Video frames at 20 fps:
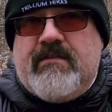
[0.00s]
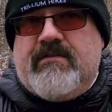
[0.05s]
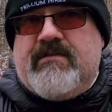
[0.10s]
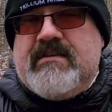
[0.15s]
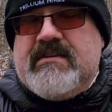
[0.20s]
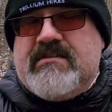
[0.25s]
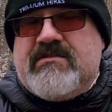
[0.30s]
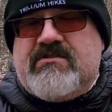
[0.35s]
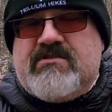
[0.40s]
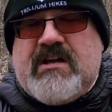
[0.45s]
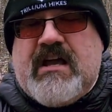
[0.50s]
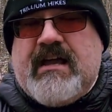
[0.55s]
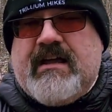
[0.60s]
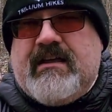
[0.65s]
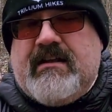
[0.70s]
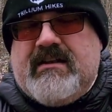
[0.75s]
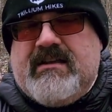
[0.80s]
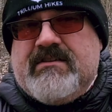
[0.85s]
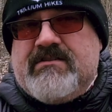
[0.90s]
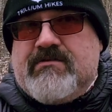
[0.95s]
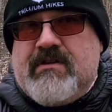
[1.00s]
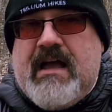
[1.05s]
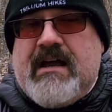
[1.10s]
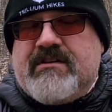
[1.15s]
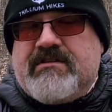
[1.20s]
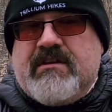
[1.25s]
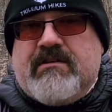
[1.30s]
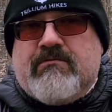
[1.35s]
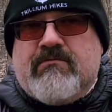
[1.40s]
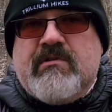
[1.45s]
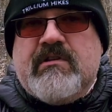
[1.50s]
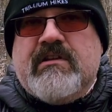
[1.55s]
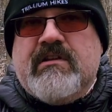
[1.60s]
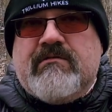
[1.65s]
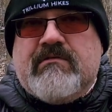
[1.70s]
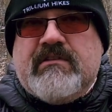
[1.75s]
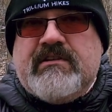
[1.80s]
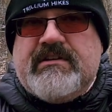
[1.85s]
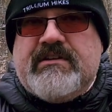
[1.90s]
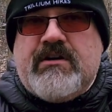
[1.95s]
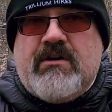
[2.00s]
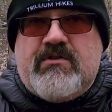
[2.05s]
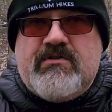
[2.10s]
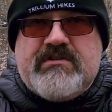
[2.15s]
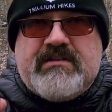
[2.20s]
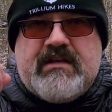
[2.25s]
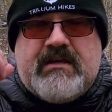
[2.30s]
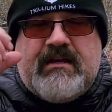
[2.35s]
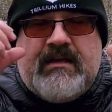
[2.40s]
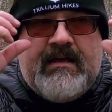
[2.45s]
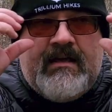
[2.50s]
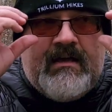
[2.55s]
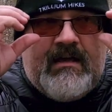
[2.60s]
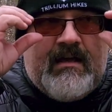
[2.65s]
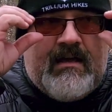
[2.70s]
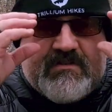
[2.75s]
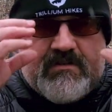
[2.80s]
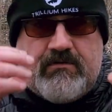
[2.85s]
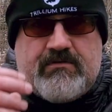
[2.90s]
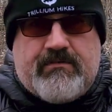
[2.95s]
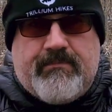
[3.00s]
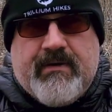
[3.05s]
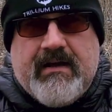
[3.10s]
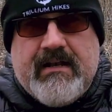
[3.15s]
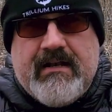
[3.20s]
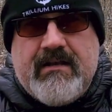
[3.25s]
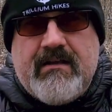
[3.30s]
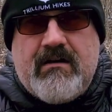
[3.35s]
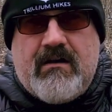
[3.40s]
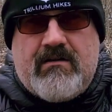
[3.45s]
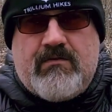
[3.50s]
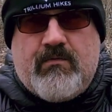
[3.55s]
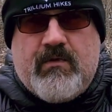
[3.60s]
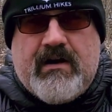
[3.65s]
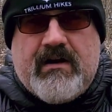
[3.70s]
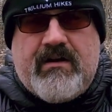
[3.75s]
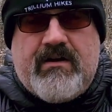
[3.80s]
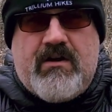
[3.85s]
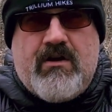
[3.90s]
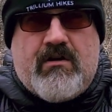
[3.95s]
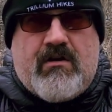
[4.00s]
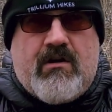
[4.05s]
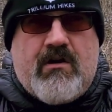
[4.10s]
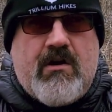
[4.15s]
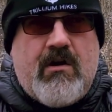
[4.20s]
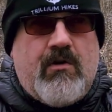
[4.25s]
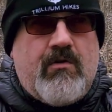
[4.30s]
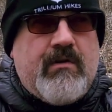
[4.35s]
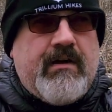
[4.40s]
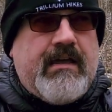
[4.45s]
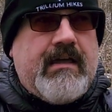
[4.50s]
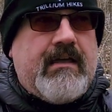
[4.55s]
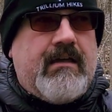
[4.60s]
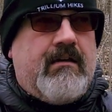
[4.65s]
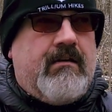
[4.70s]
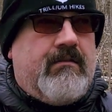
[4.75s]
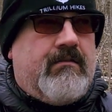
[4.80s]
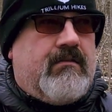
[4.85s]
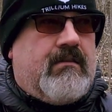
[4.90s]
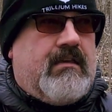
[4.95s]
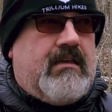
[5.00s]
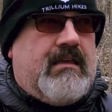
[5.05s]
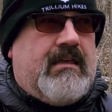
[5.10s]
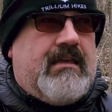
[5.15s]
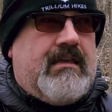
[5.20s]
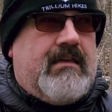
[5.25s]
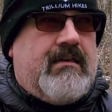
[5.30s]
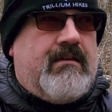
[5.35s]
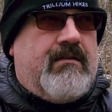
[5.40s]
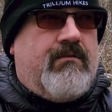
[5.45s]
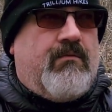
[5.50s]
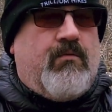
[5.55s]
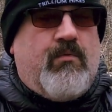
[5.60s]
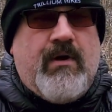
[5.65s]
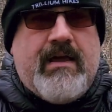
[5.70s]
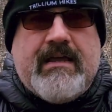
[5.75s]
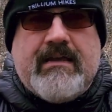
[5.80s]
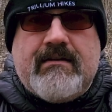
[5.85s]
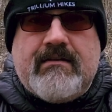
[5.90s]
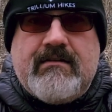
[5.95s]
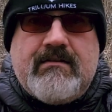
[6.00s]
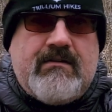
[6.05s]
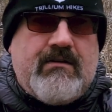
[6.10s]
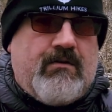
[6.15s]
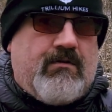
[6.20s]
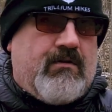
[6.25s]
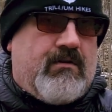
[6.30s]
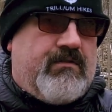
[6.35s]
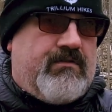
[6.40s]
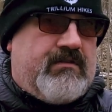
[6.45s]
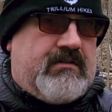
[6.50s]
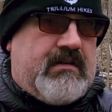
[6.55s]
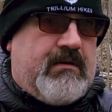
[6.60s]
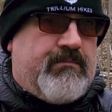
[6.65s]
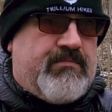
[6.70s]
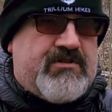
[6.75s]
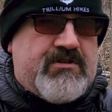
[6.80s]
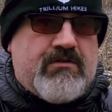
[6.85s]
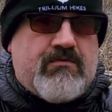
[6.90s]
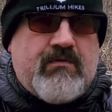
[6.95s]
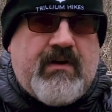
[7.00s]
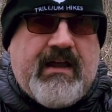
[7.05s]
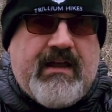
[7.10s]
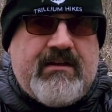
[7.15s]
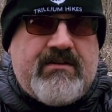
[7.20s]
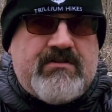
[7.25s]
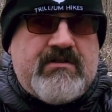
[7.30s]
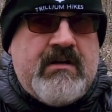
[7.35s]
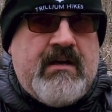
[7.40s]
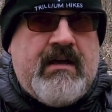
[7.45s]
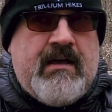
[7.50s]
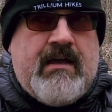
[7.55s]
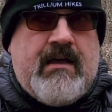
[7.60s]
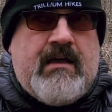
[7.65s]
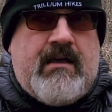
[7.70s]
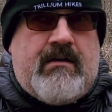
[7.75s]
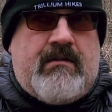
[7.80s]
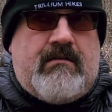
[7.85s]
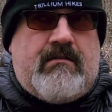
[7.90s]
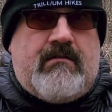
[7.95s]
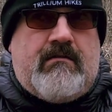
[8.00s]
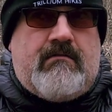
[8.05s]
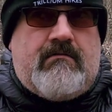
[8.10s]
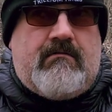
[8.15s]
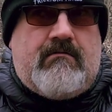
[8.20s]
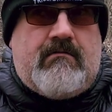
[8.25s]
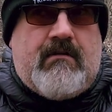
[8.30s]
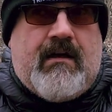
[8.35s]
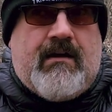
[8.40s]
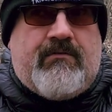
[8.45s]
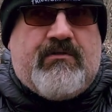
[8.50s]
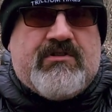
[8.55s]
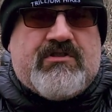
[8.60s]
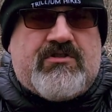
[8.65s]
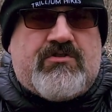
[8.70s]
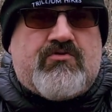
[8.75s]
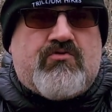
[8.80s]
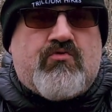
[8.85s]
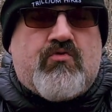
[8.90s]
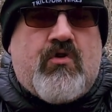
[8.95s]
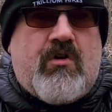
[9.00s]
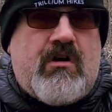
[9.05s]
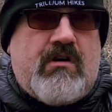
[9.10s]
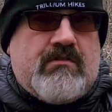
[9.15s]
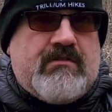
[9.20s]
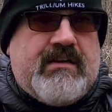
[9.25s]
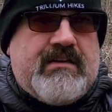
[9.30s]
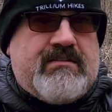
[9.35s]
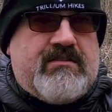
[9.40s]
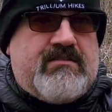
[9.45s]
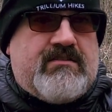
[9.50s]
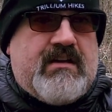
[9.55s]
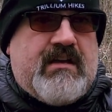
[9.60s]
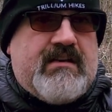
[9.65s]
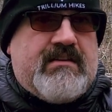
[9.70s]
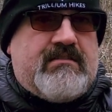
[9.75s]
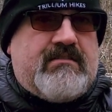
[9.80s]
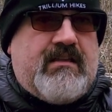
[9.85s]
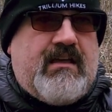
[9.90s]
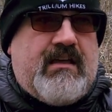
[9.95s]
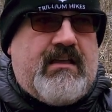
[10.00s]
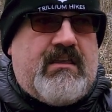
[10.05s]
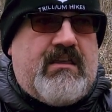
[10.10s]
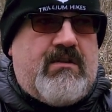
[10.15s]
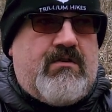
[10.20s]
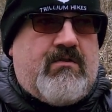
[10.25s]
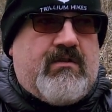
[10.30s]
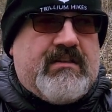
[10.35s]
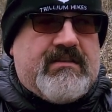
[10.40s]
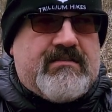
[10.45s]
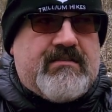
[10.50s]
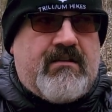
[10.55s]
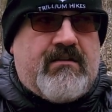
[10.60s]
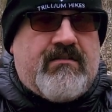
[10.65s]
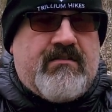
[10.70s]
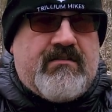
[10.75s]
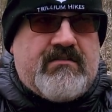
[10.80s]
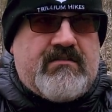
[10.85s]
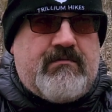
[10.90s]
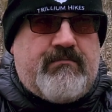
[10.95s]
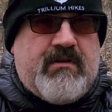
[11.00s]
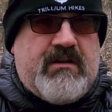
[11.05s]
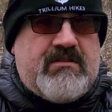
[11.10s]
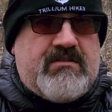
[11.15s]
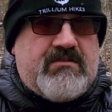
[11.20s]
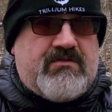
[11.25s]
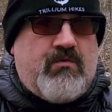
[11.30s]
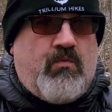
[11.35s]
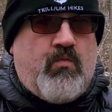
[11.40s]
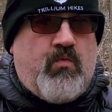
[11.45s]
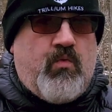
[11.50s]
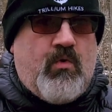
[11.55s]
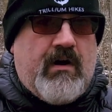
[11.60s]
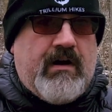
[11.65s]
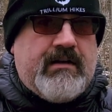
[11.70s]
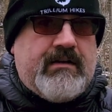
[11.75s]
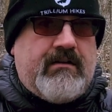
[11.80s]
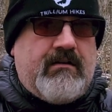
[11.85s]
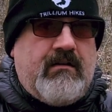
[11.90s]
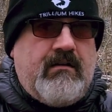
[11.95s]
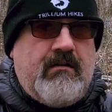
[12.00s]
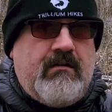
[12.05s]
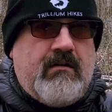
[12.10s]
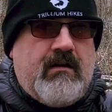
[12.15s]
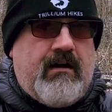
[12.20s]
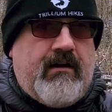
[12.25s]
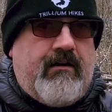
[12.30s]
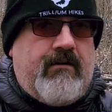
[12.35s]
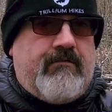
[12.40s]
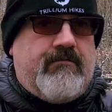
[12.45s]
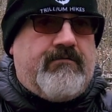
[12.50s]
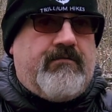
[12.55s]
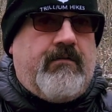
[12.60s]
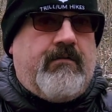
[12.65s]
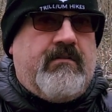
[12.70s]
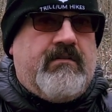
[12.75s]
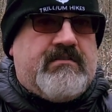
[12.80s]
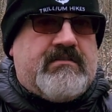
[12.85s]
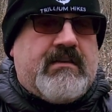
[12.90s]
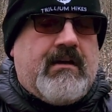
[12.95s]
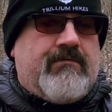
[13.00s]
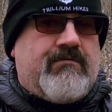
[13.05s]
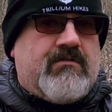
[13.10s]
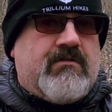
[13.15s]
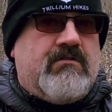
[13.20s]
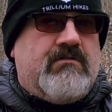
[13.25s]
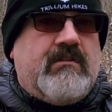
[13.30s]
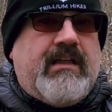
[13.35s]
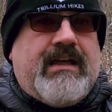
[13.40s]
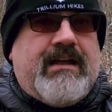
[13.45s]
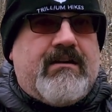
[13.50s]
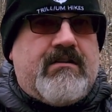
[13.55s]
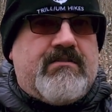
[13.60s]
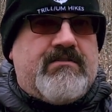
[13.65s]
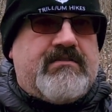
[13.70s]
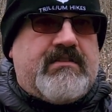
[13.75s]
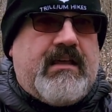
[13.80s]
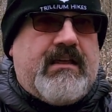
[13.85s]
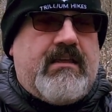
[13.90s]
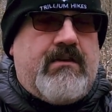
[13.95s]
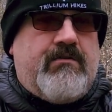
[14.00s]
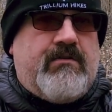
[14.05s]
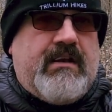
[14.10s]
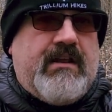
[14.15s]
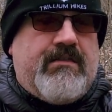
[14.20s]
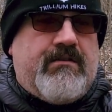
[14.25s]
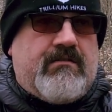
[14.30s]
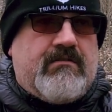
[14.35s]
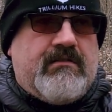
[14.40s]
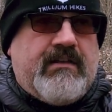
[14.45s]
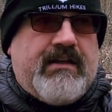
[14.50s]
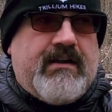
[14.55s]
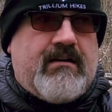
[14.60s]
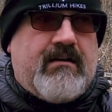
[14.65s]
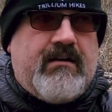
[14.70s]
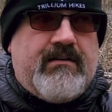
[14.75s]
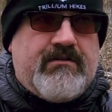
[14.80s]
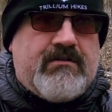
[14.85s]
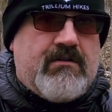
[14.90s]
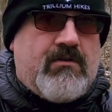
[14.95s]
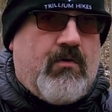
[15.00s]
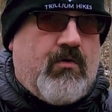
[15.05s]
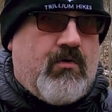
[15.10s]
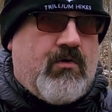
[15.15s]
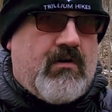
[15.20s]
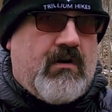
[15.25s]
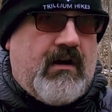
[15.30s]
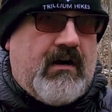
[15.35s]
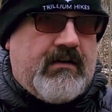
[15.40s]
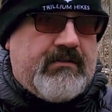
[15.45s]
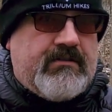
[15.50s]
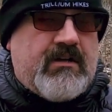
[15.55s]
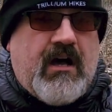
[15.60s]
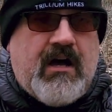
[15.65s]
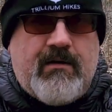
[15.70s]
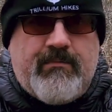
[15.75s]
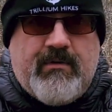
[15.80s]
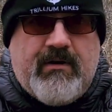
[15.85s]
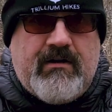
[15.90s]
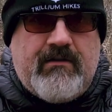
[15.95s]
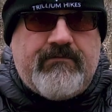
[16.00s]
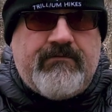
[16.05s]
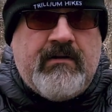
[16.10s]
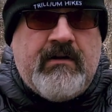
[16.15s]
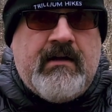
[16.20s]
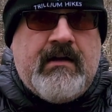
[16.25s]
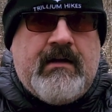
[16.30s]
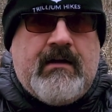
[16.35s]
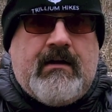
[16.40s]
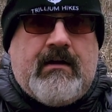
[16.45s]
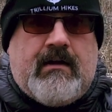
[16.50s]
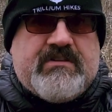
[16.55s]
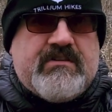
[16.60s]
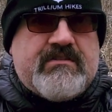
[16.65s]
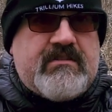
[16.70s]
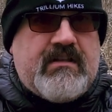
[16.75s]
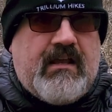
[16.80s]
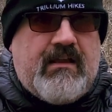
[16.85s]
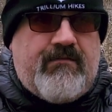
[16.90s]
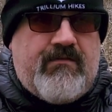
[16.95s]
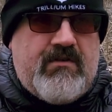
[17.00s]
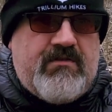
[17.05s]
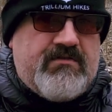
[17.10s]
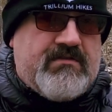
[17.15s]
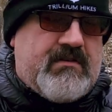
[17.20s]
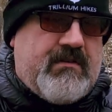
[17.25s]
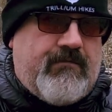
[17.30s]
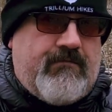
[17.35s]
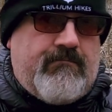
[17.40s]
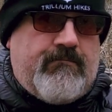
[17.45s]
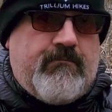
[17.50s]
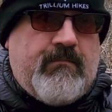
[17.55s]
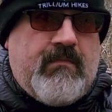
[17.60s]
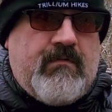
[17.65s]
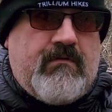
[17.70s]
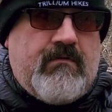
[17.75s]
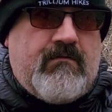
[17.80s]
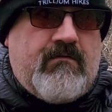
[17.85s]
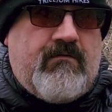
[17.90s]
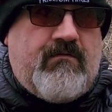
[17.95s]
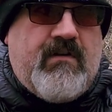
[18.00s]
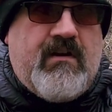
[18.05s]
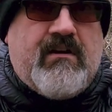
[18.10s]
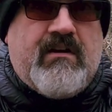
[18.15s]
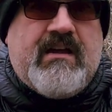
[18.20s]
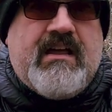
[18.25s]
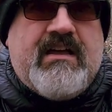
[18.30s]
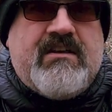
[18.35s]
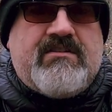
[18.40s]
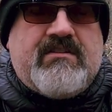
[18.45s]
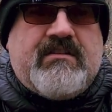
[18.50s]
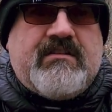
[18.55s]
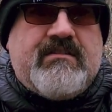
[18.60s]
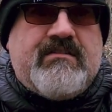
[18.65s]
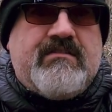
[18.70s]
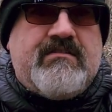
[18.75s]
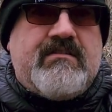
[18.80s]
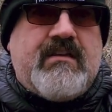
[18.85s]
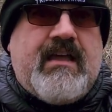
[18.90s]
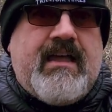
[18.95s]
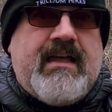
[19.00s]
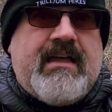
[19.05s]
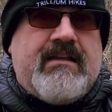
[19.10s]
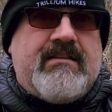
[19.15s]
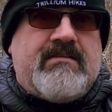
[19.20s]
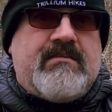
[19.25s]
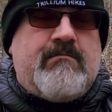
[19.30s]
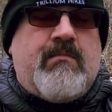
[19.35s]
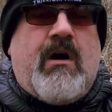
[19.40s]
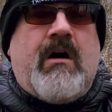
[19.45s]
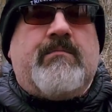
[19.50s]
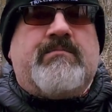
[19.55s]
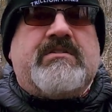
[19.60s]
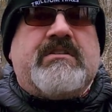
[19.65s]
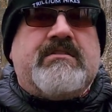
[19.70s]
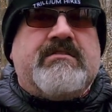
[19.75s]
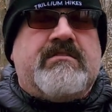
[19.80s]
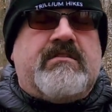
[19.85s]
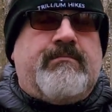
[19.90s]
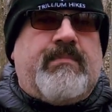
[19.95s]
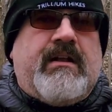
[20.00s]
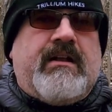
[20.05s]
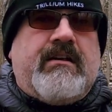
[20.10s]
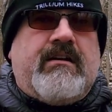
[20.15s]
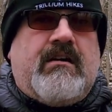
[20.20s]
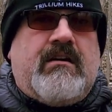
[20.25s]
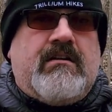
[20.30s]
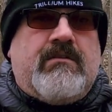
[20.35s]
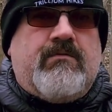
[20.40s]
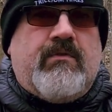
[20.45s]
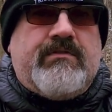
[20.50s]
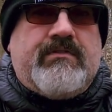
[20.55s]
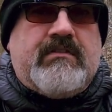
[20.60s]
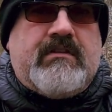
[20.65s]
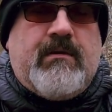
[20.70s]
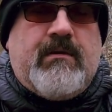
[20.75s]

this jacket is actually really toasty. So depending on where you're going, the wind or the temperature range, I would strongly suggest that you consider this to be just one of several layers that you would either layer under or on top of, just to give you some variations and some options depending on what the